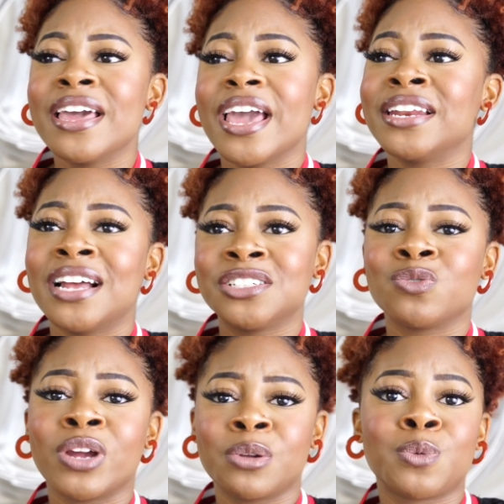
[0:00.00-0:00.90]
and not just
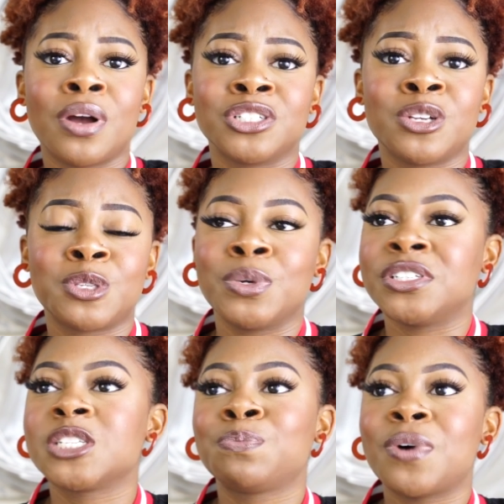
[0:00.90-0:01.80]
random sponsorships, but
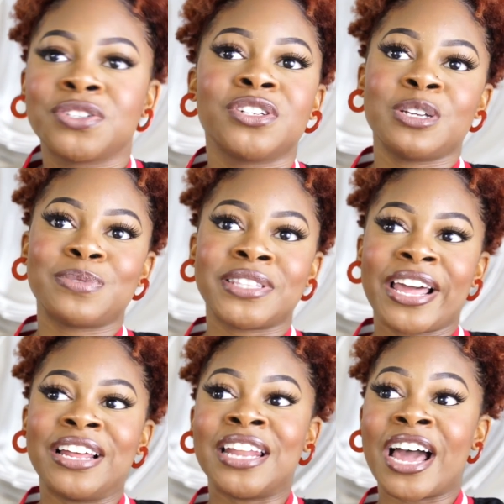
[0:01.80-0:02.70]
just sponsorships
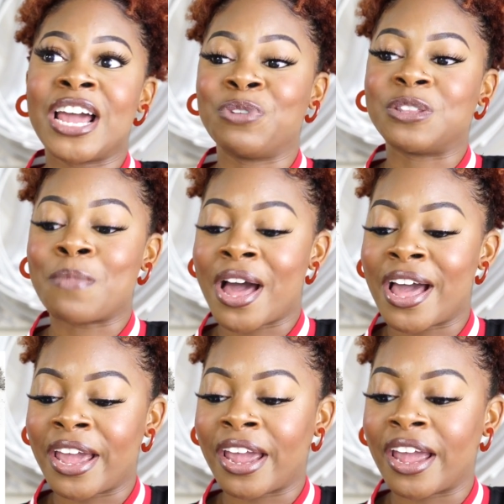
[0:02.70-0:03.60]
that align with my